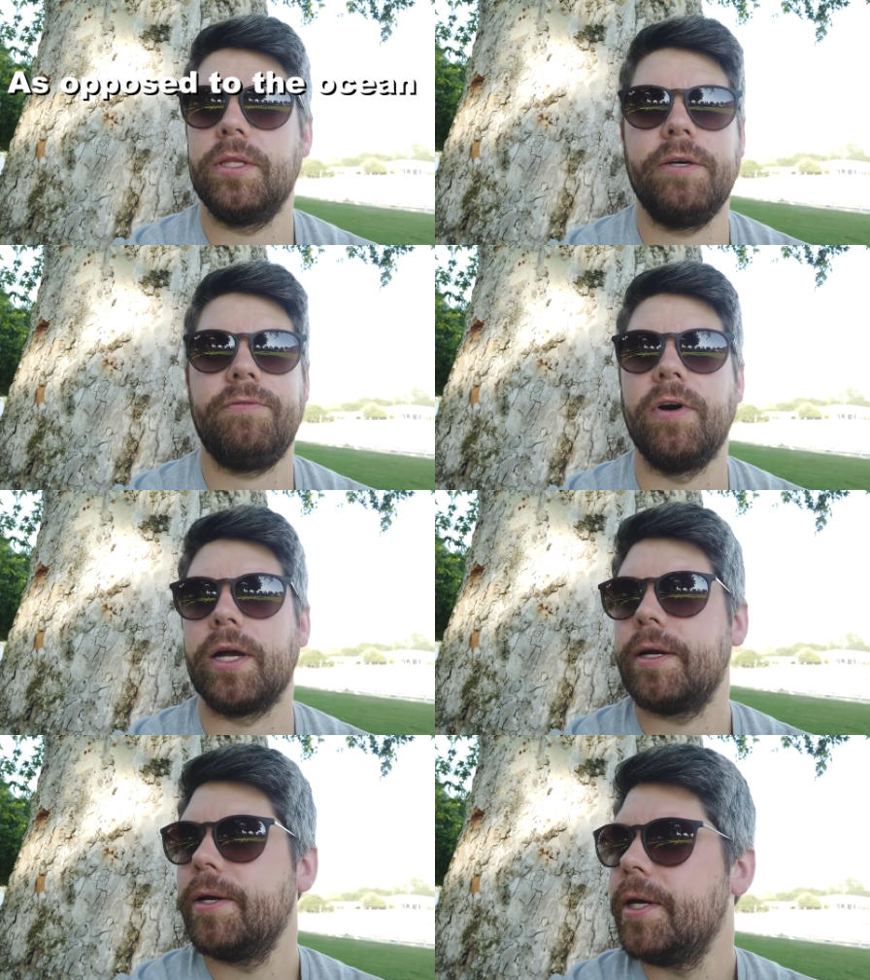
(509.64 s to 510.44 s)
the
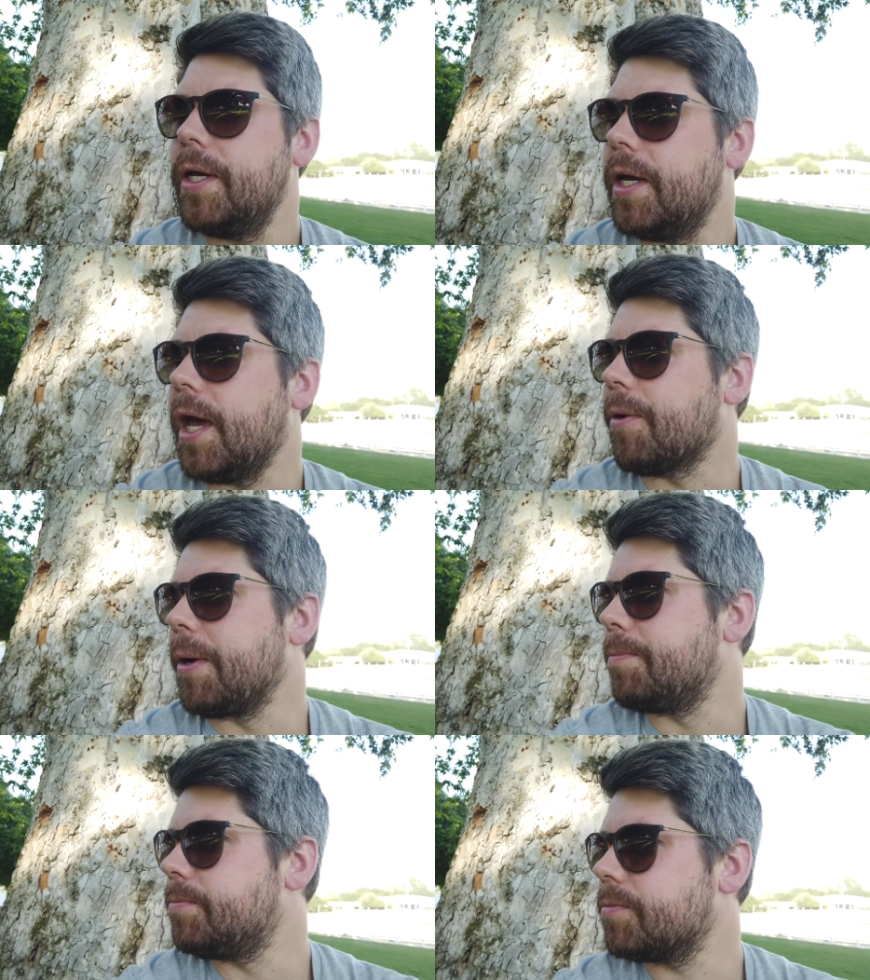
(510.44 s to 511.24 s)
fuck.
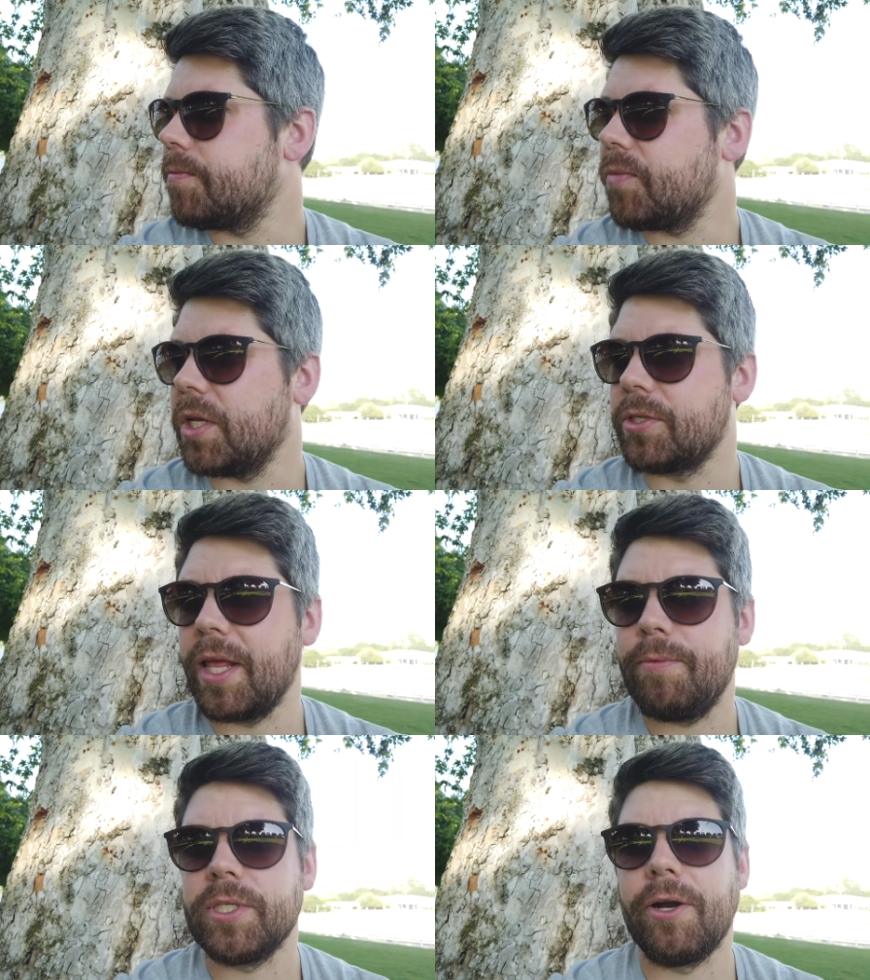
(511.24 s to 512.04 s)
Anyway, so
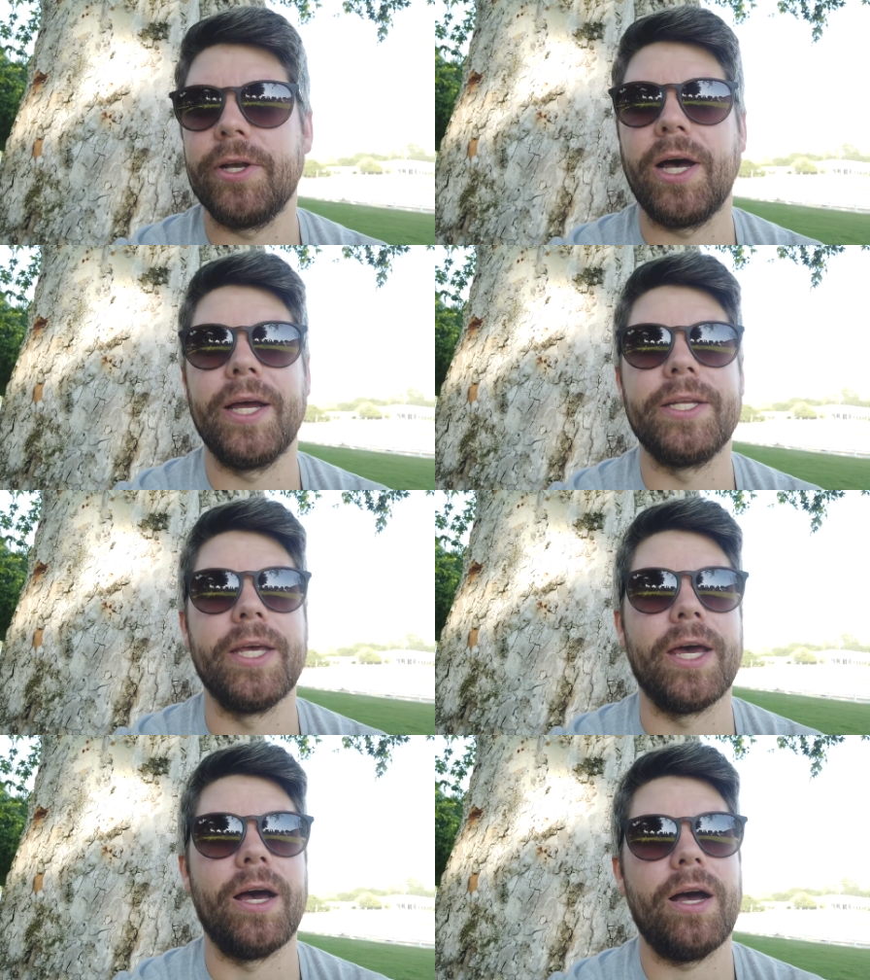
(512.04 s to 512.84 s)
that was our
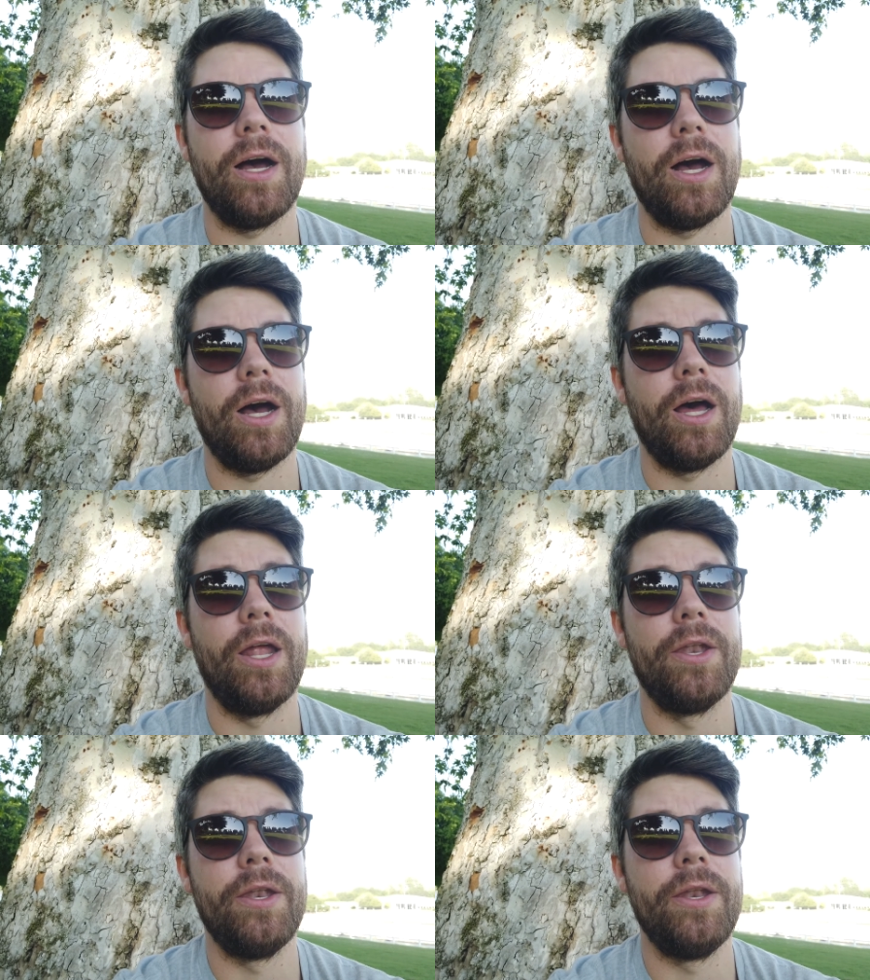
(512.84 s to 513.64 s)
idea.
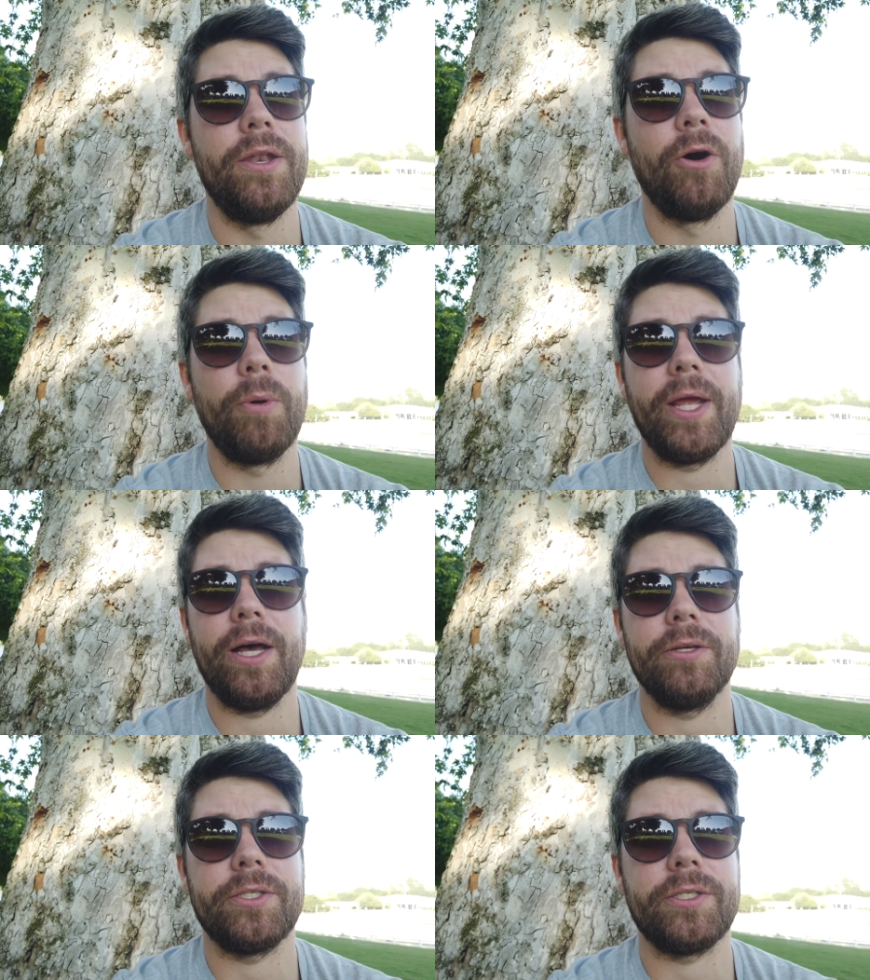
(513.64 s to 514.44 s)
Uh, nobody
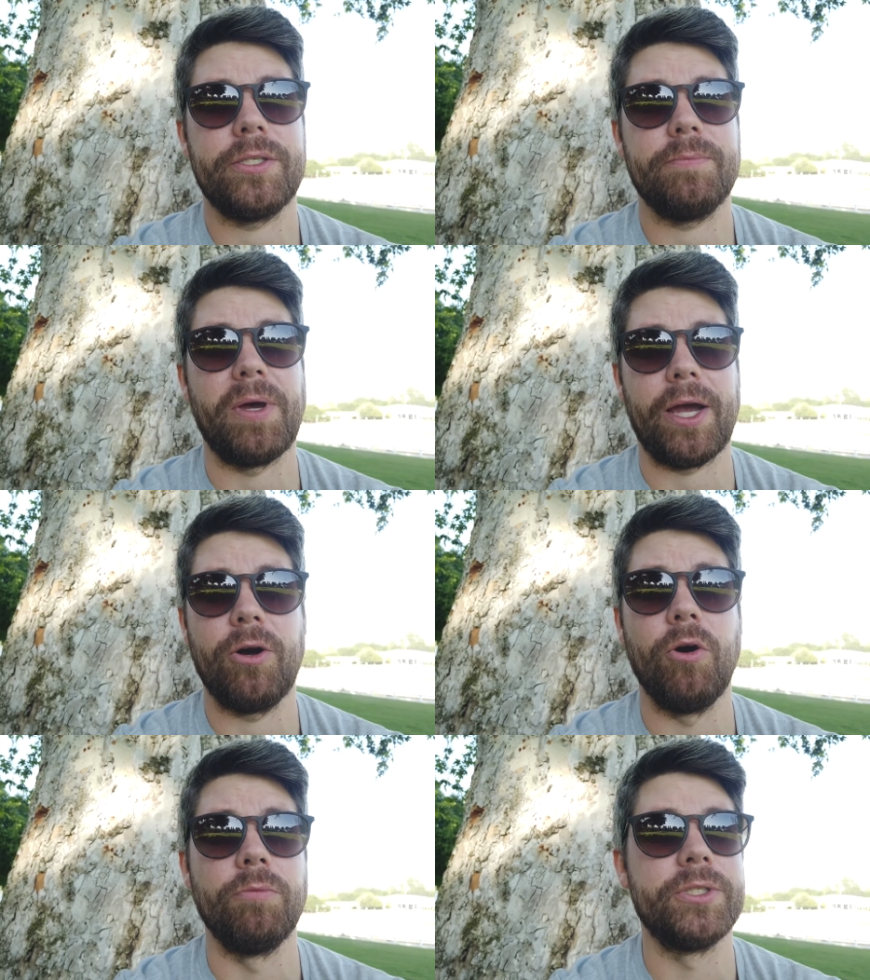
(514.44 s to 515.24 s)
else
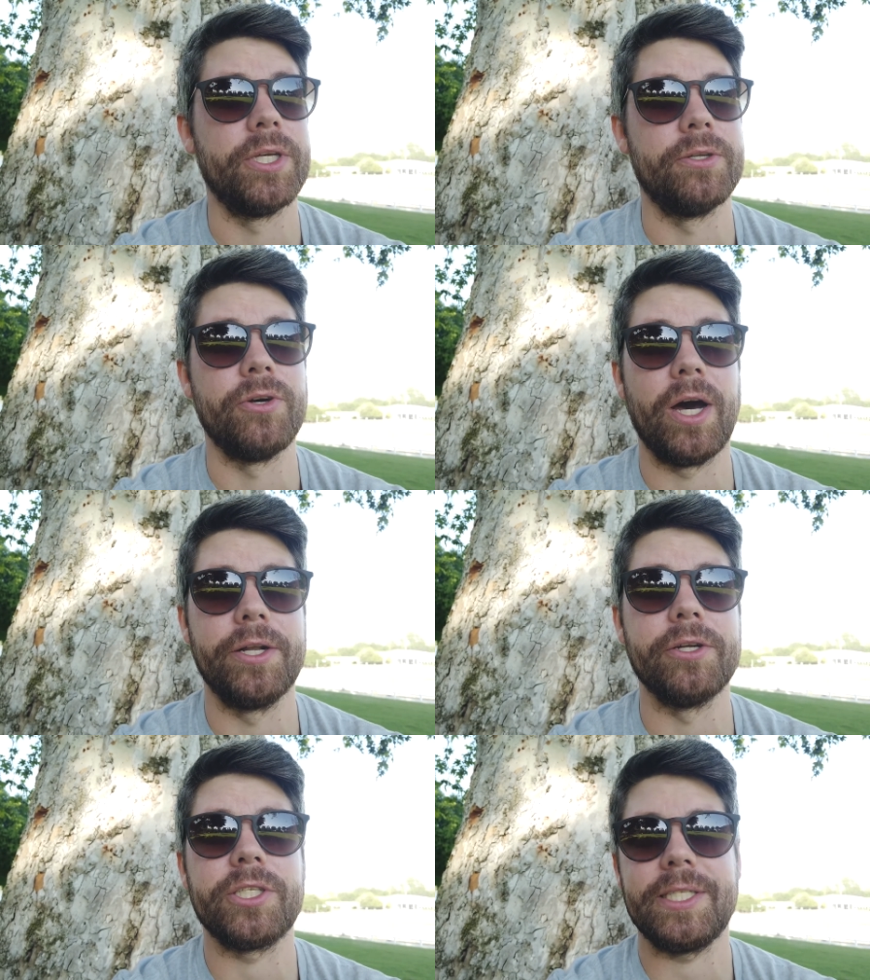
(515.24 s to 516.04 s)
back home seemed to
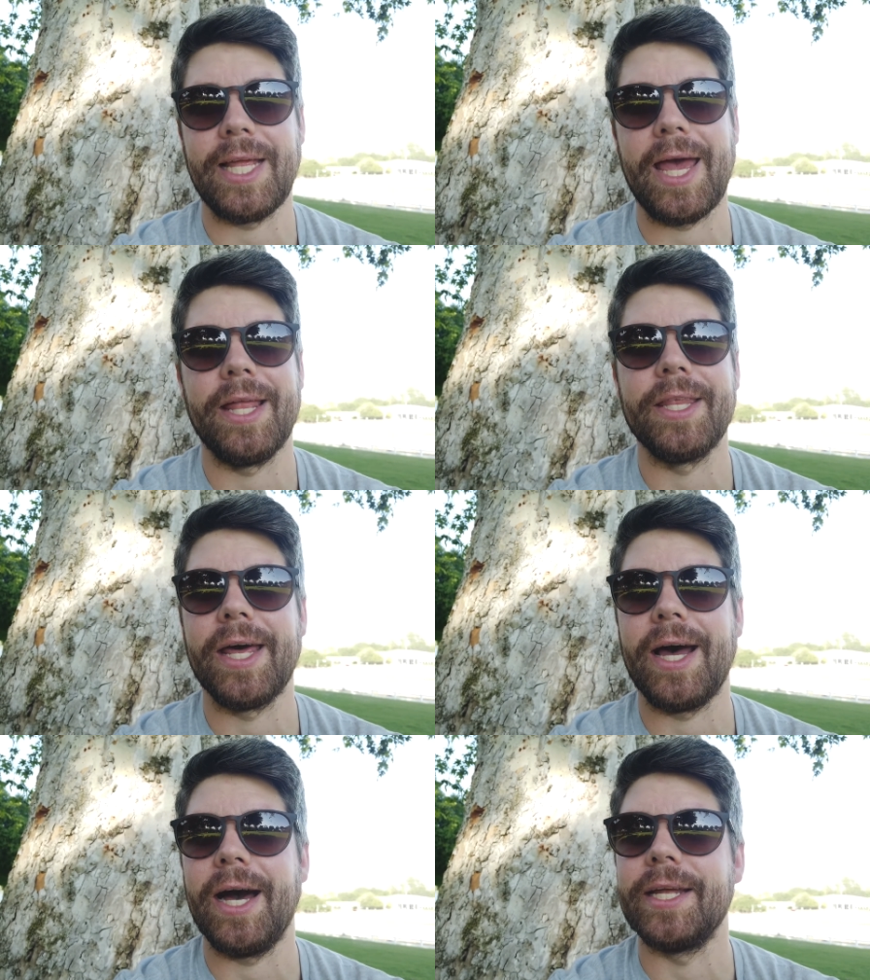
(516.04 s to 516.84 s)
understand
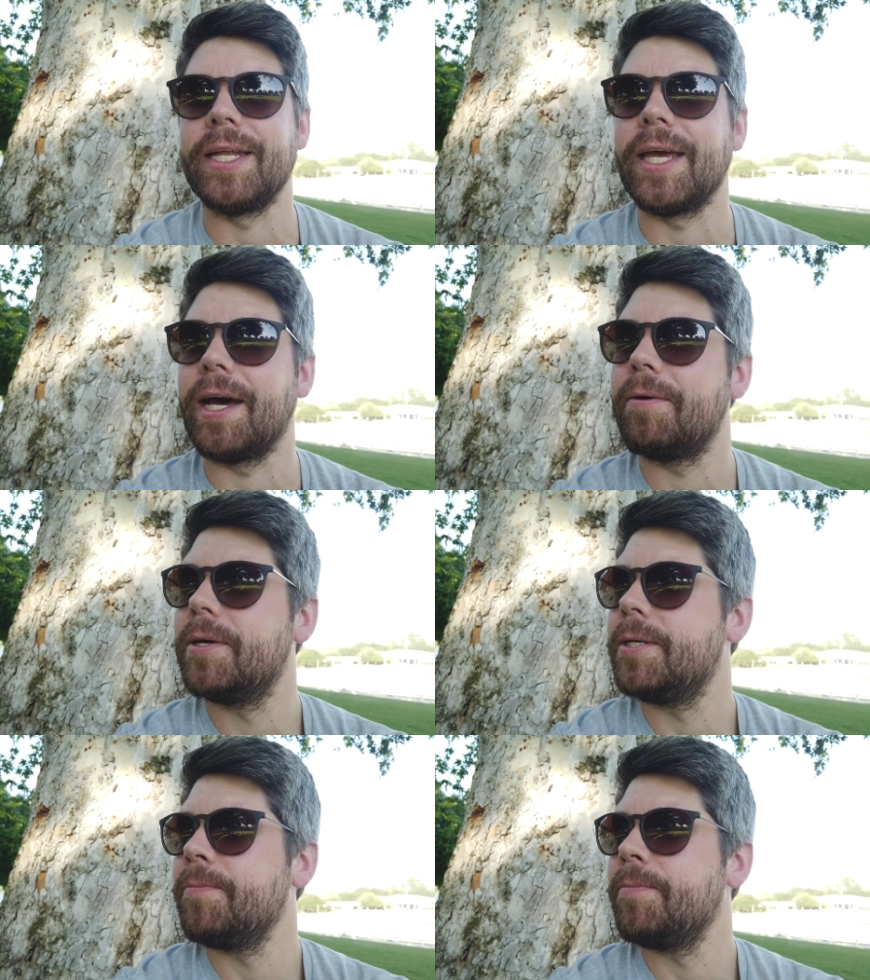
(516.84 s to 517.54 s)
that idea.